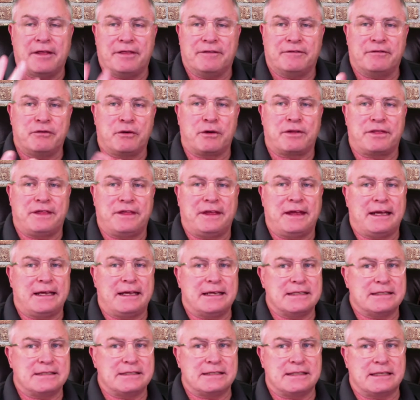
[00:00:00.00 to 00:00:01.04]
4th thing
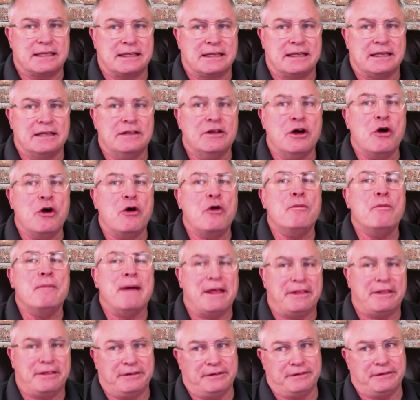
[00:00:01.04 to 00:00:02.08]
is no
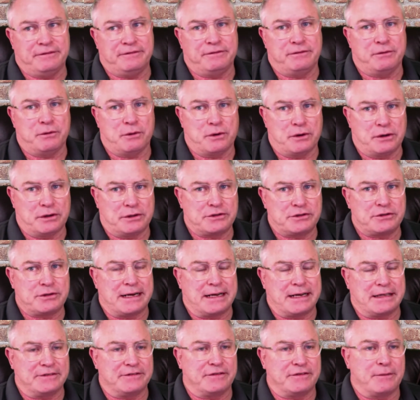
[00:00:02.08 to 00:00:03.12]
method for
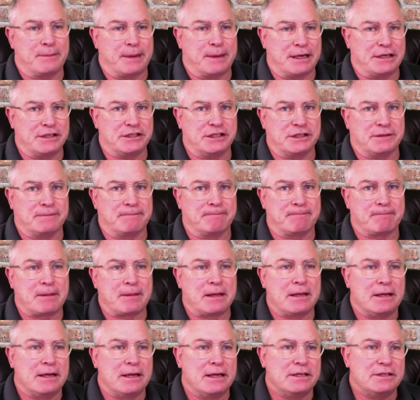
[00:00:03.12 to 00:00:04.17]
transformation.
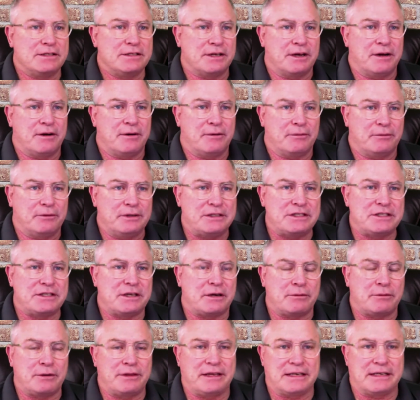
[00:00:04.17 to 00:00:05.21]
So let's
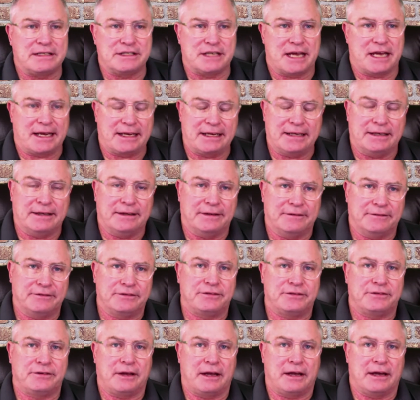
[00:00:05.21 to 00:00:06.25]
start with
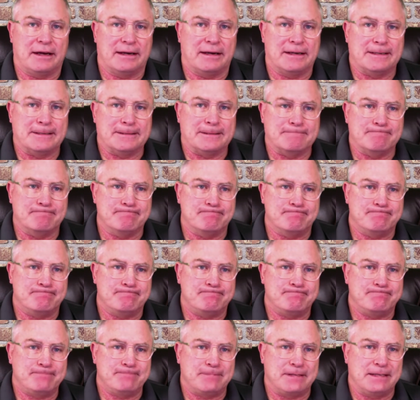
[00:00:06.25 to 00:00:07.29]
executives.
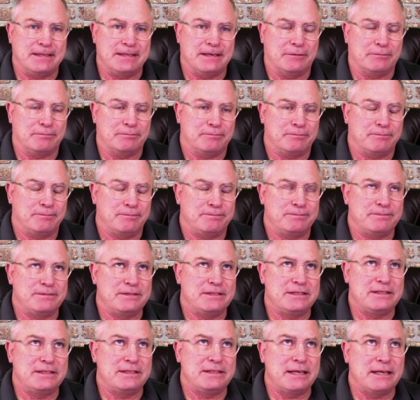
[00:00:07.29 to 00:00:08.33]
You know,
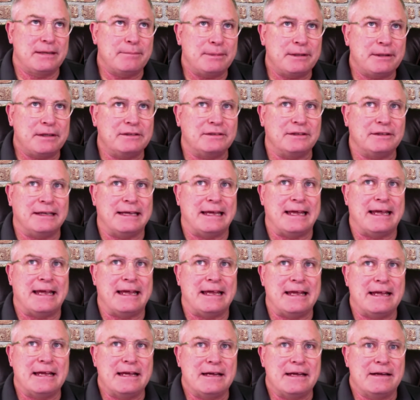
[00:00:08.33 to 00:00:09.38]

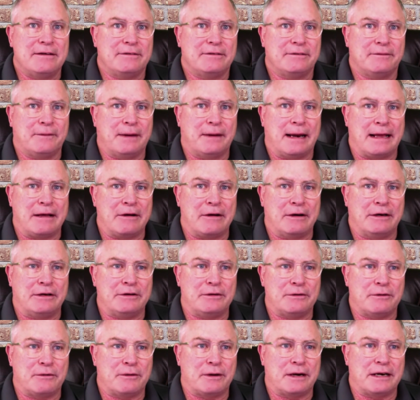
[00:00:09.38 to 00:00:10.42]
Typically when I go into
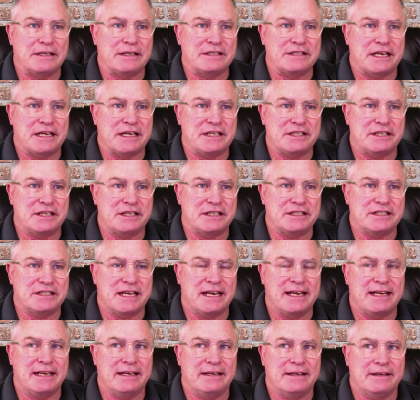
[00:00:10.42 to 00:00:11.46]
an organization,
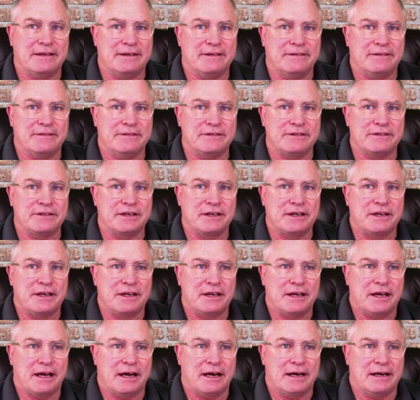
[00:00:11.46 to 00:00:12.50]
executives
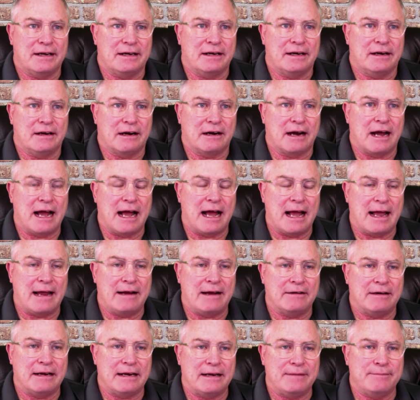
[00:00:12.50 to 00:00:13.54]
are
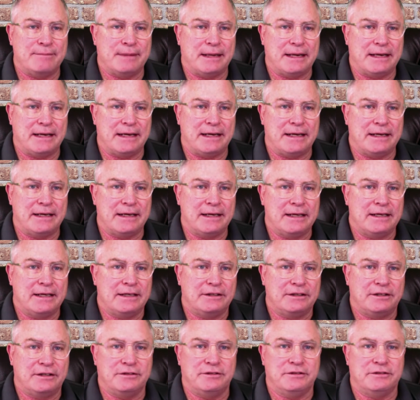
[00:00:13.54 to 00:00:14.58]
hiring me
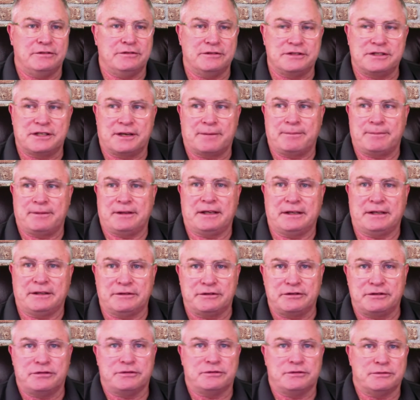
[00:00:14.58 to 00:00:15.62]
to do something
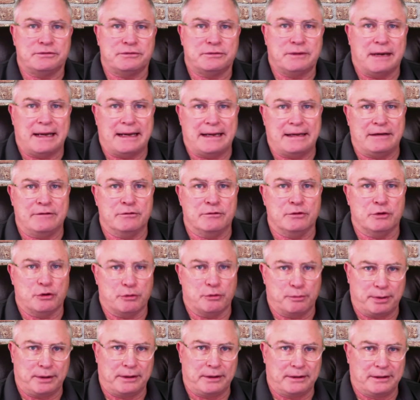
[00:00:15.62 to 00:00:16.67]
to a
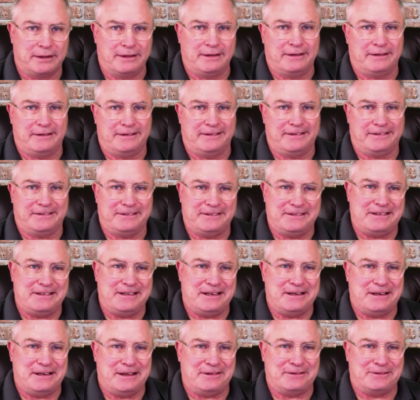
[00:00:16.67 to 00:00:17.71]
group.
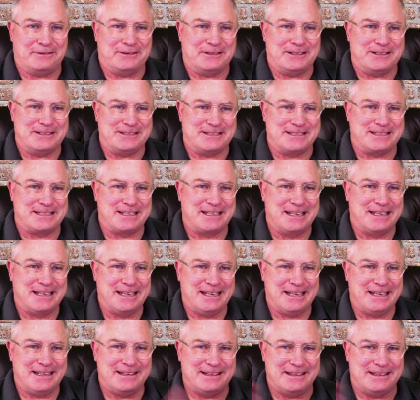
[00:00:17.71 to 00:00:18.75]
In other words,
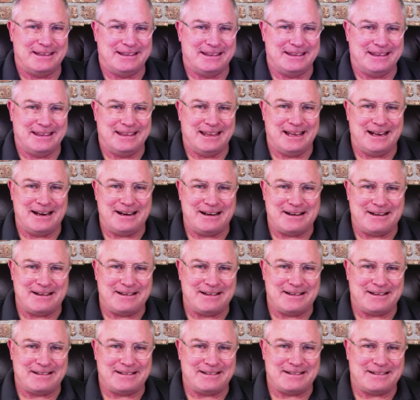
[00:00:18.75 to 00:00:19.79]

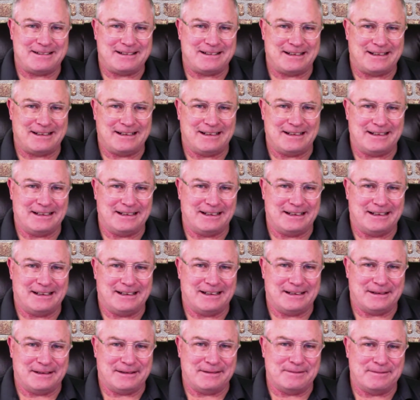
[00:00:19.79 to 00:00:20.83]
they're
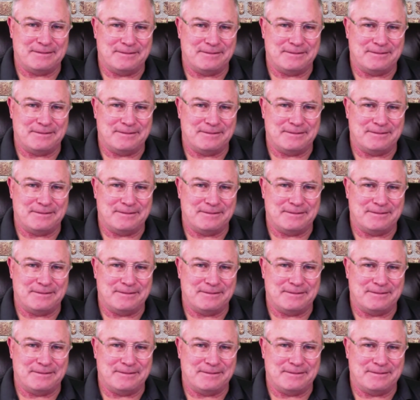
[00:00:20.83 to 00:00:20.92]
uh,